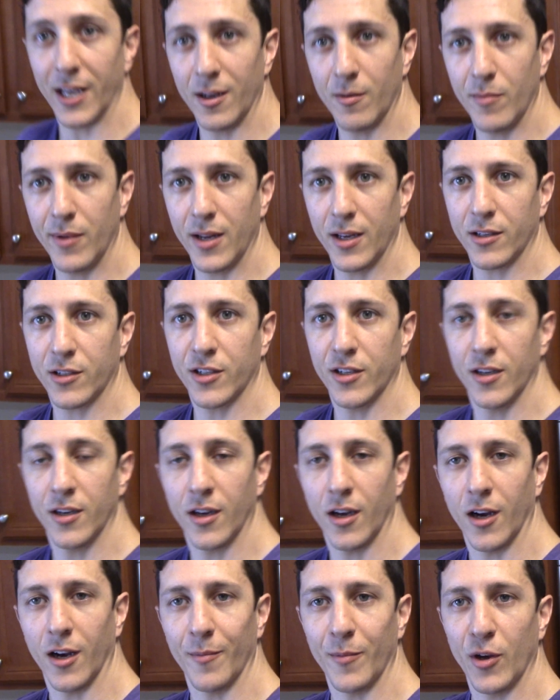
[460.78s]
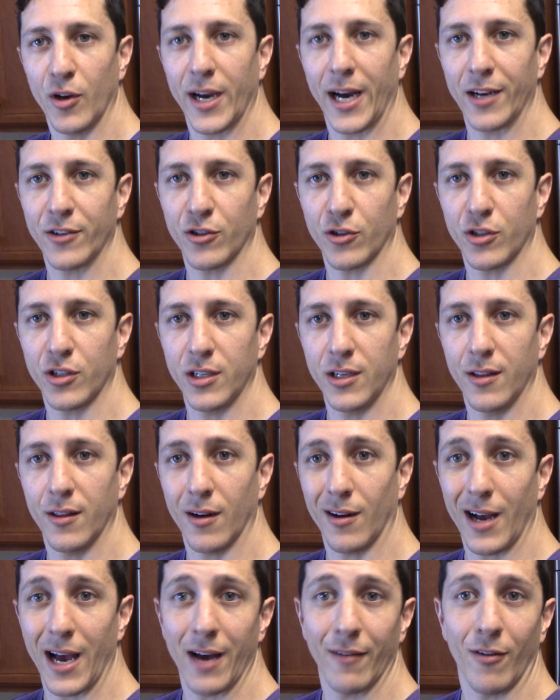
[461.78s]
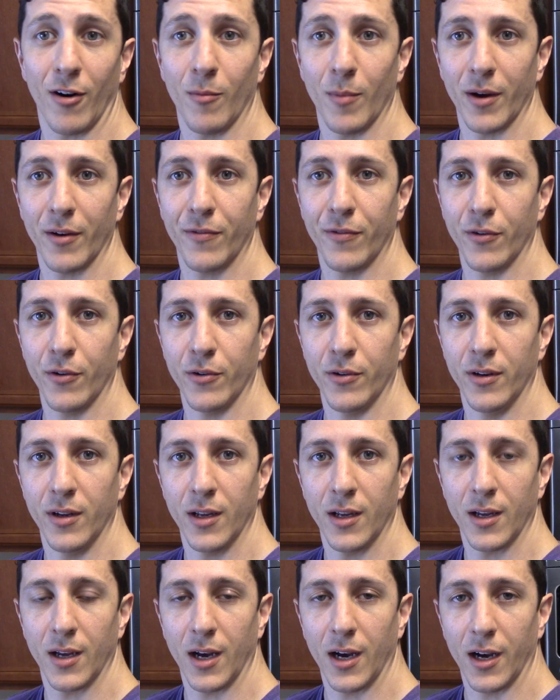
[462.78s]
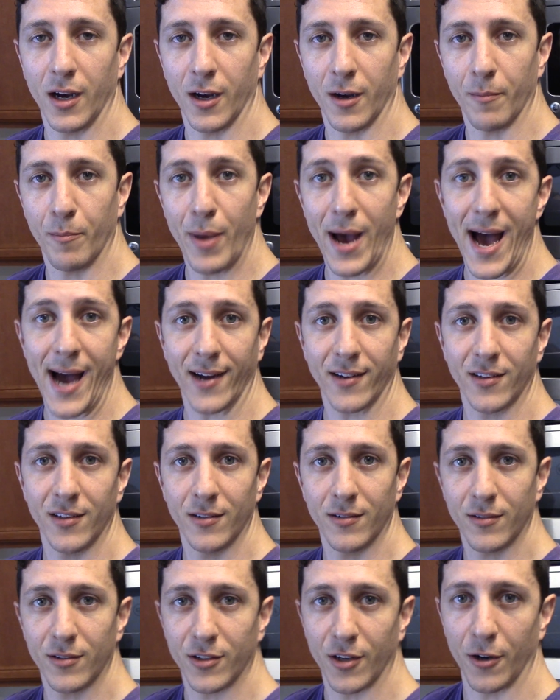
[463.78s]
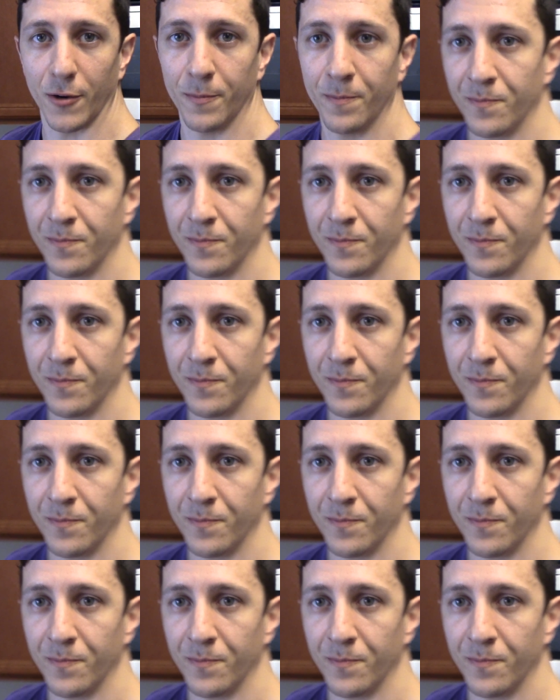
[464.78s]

10 minutes, you guys will see they'll have all my food packed. So